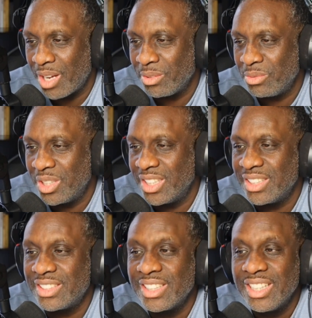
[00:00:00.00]
Probably
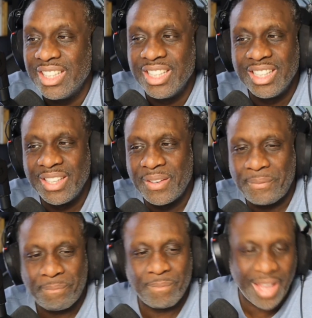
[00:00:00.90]
was.
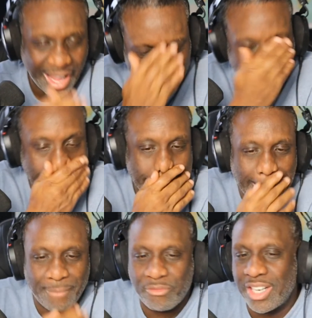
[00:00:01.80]
I'll
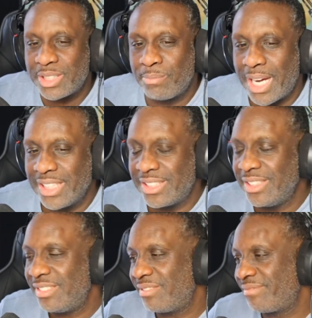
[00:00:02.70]
take that fresh
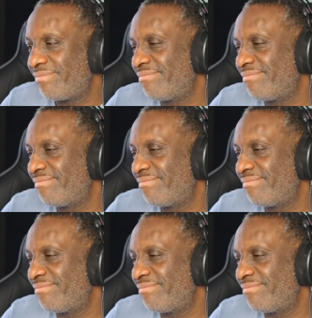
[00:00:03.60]
bison.